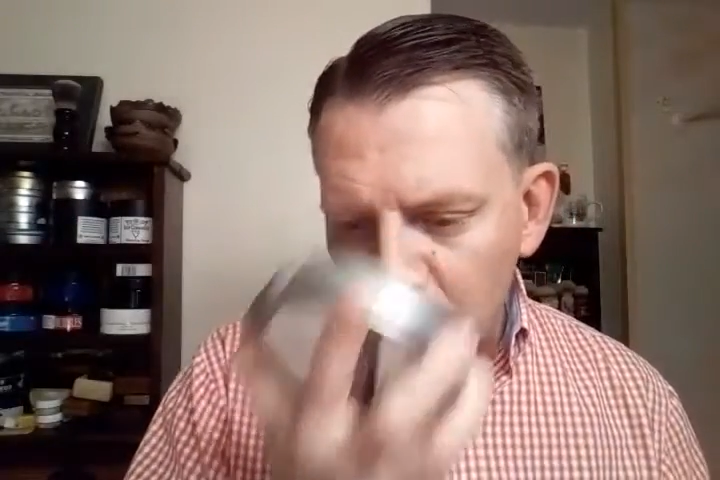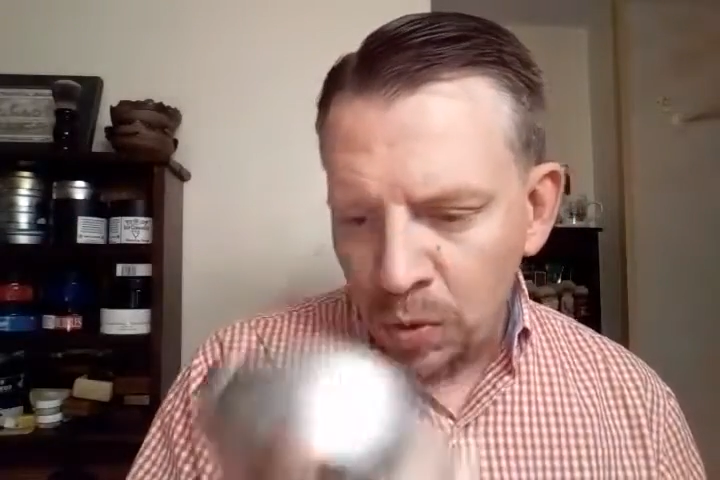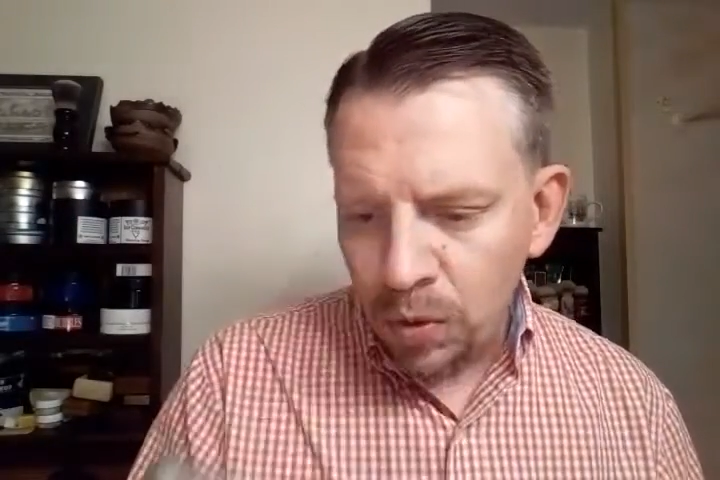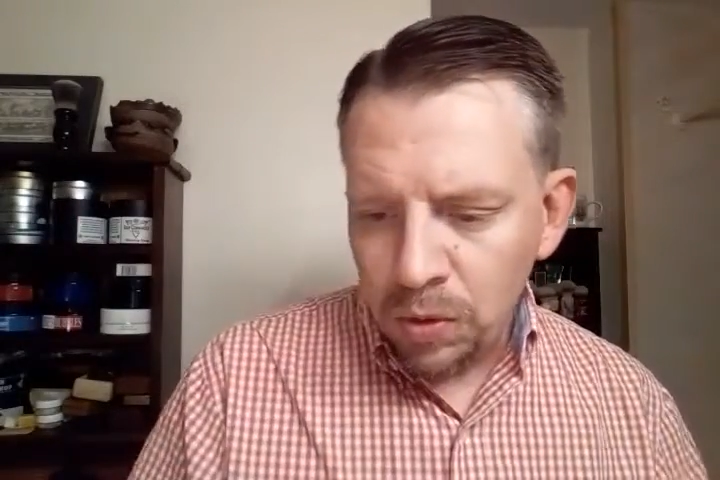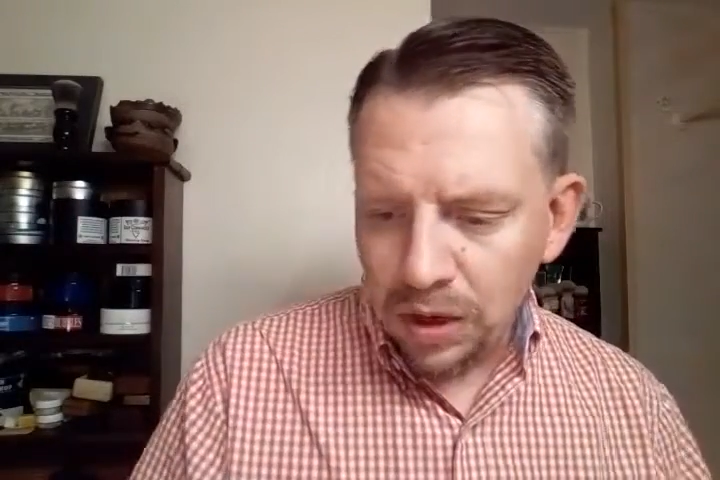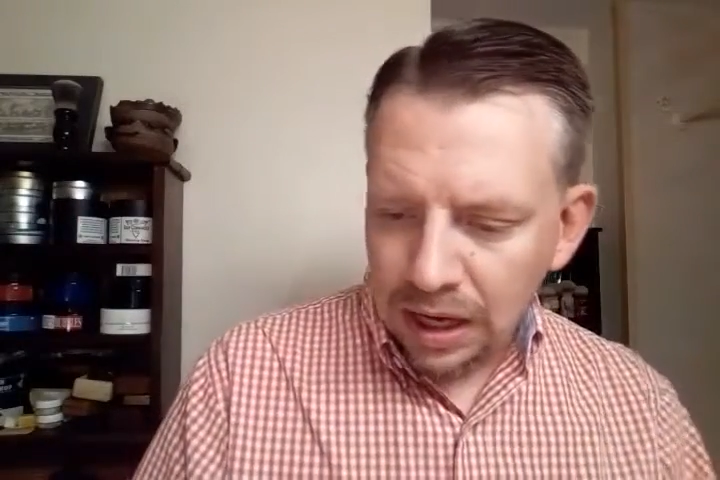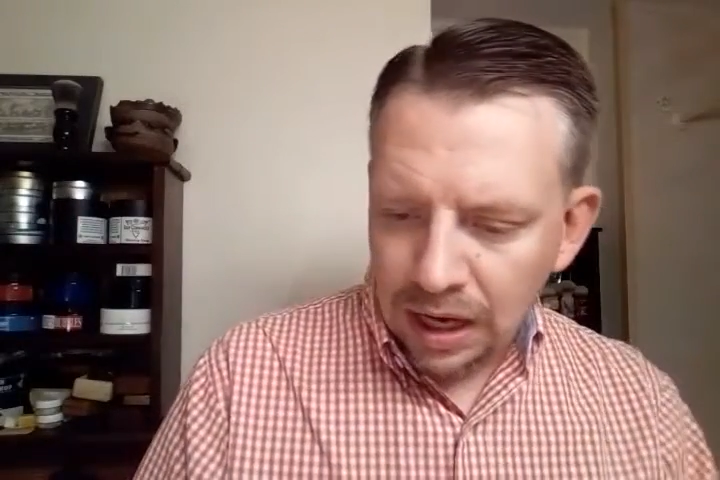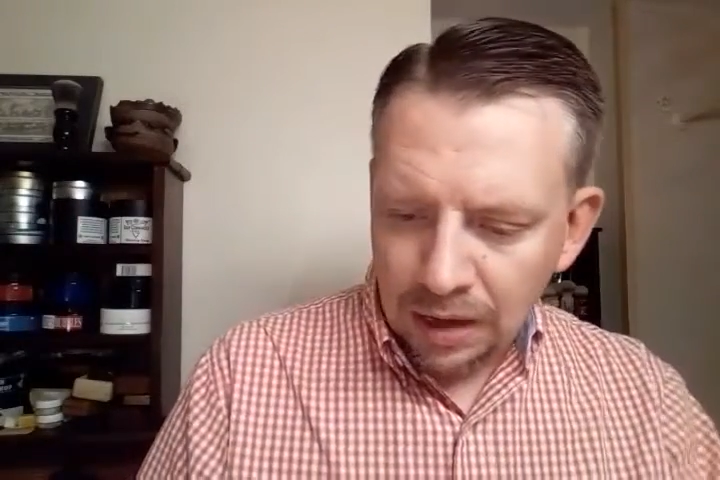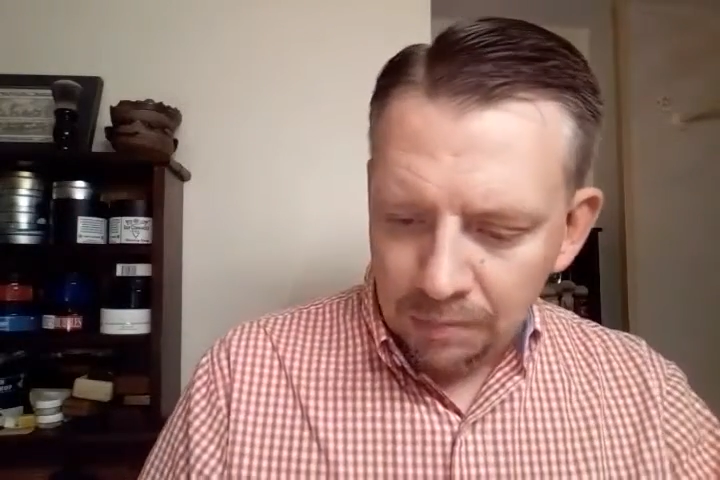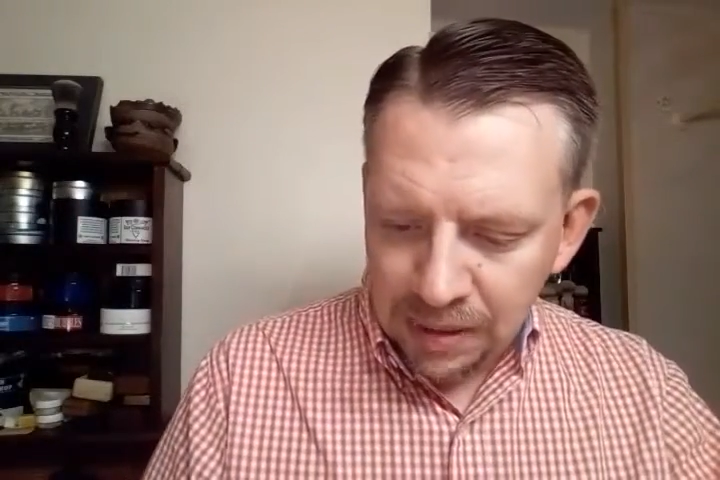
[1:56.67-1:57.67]
Whew,
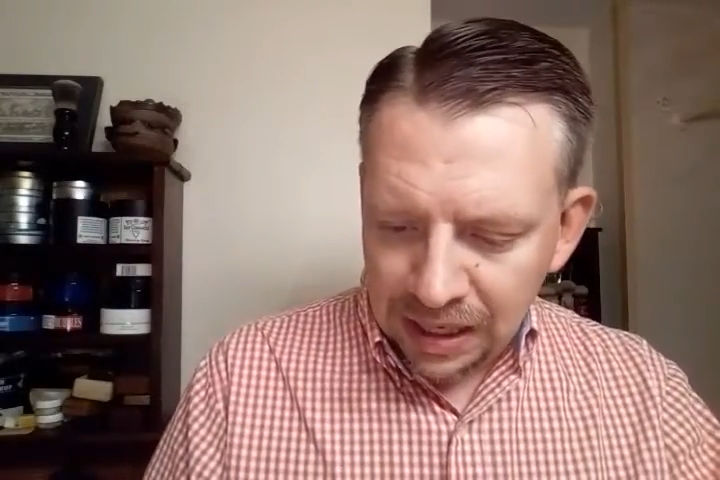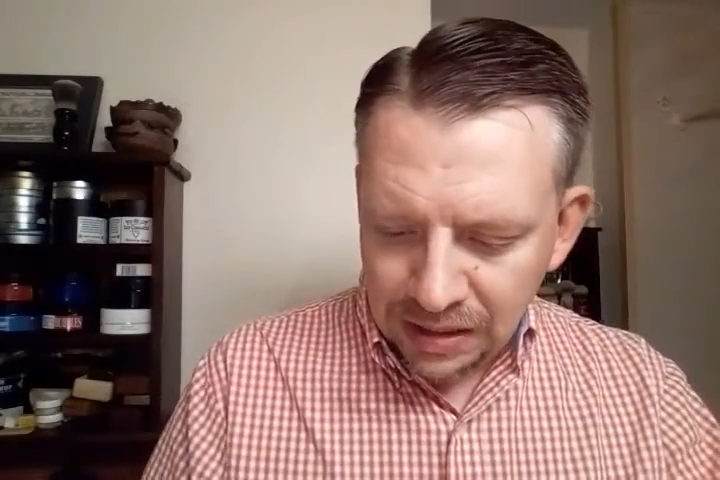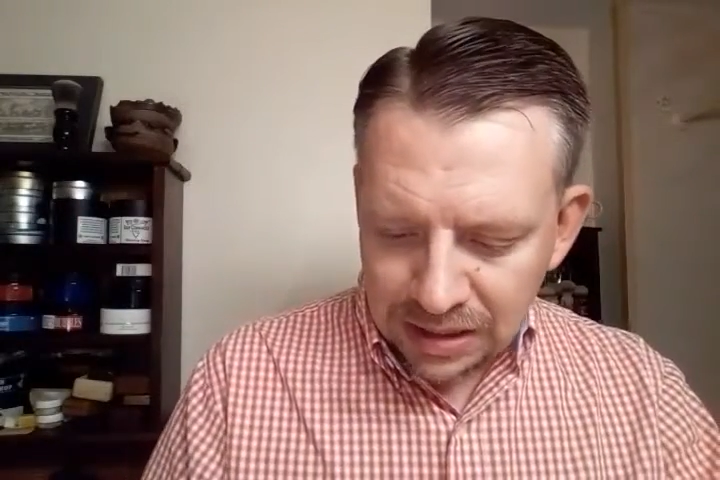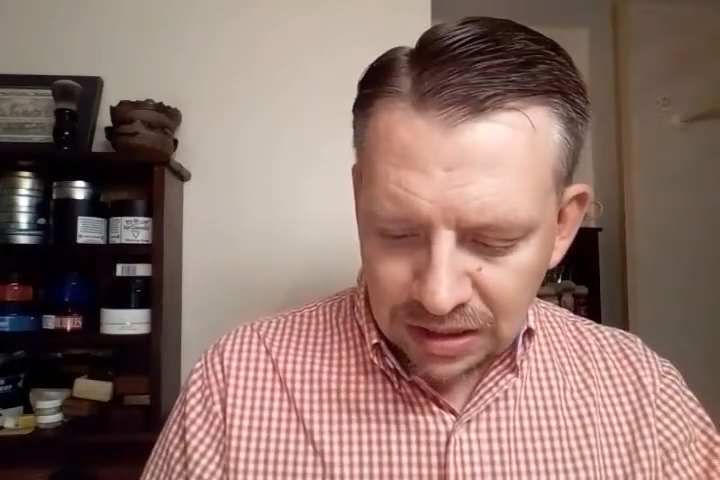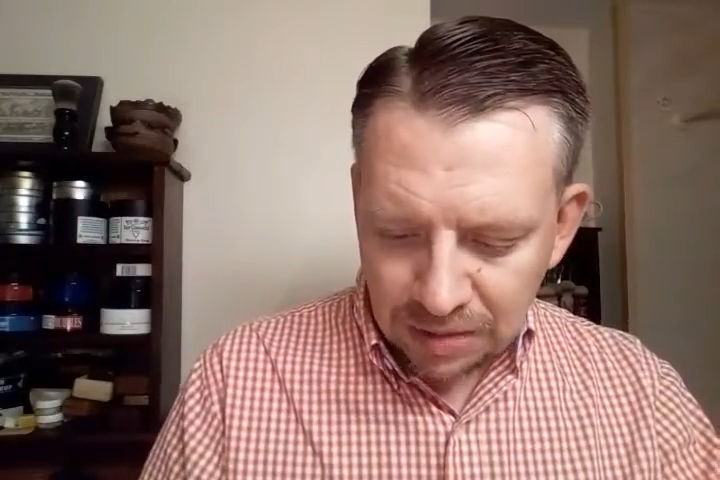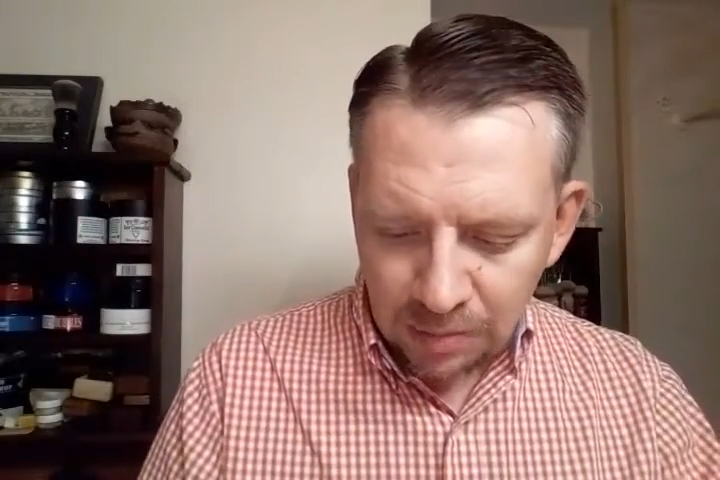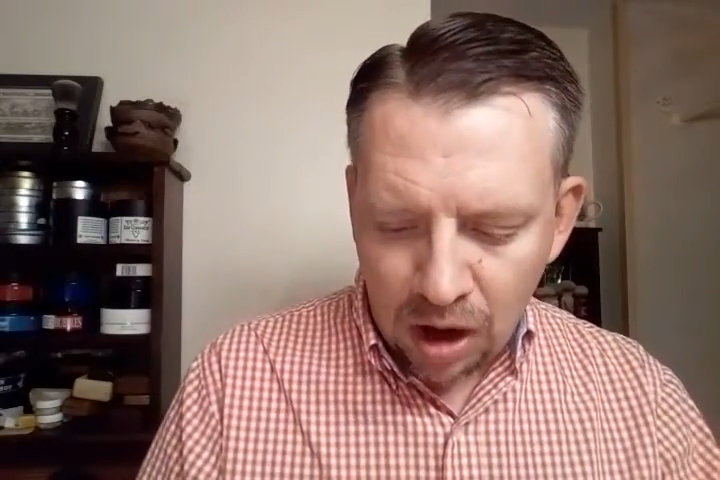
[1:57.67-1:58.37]
um, picking this up